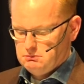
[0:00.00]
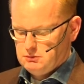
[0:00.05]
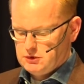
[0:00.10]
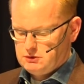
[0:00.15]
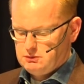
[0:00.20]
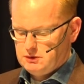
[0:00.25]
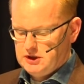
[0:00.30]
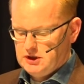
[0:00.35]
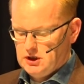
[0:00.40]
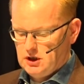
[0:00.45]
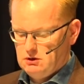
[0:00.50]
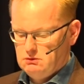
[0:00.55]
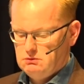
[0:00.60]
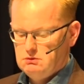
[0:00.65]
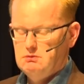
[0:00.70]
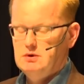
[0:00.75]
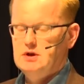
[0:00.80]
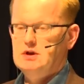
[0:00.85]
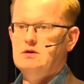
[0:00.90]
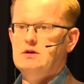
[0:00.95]
But we
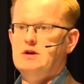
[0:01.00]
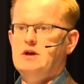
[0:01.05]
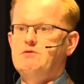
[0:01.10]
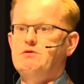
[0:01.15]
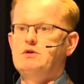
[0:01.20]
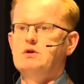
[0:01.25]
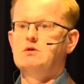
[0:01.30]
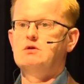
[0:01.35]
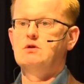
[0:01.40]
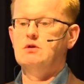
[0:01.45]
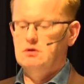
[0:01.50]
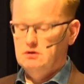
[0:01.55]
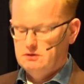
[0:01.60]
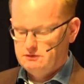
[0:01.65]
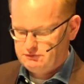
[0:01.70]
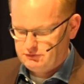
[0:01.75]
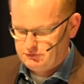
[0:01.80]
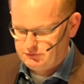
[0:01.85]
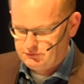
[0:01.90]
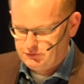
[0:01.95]
know, well, if you
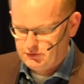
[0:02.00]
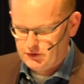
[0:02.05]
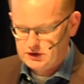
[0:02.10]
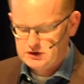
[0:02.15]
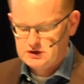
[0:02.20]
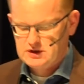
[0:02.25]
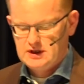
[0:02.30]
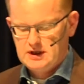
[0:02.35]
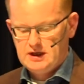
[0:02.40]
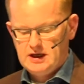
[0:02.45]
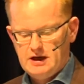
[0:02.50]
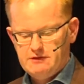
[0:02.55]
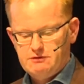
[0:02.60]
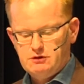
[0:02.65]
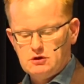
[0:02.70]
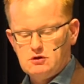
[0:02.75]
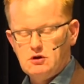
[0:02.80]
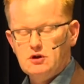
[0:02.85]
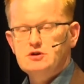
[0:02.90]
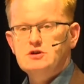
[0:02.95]
first
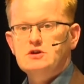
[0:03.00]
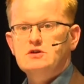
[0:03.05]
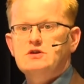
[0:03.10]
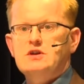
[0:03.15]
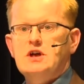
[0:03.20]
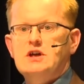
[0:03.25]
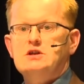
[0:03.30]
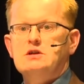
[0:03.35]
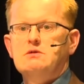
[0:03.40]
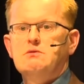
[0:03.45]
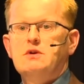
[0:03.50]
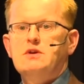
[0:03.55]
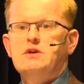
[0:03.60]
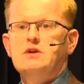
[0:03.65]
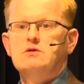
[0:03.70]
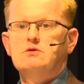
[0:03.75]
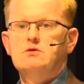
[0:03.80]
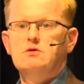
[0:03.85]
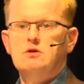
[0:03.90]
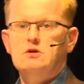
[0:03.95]
have your consultation with
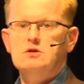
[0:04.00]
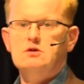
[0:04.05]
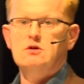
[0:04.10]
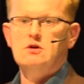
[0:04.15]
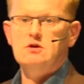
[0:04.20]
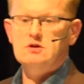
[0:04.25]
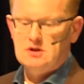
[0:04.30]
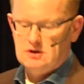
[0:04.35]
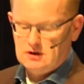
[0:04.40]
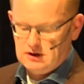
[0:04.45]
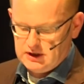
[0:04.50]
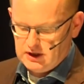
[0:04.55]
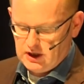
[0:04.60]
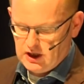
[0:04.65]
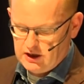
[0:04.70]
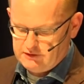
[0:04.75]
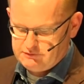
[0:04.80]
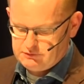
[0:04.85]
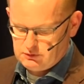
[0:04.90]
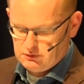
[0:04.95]
a doctor and
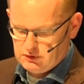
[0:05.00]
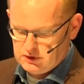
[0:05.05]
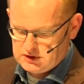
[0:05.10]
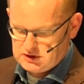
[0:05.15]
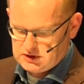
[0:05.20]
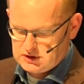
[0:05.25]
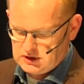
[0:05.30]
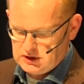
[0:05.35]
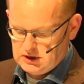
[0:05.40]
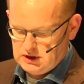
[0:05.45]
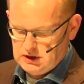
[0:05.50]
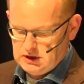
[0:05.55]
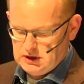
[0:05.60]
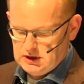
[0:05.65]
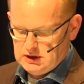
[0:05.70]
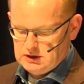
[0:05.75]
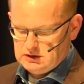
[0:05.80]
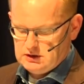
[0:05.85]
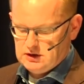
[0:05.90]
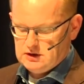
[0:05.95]
afterwards
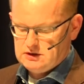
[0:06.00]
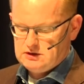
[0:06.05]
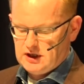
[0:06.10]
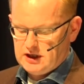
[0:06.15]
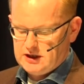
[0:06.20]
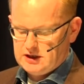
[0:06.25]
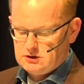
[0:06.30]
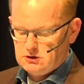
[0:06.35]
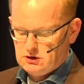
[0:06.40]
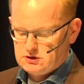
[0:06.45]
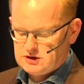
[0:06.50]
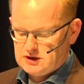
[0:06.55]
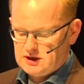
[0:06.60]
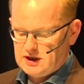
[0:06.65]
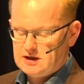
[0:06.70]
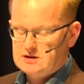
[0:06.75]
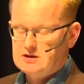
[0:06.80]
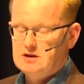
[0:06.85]
the diagnostic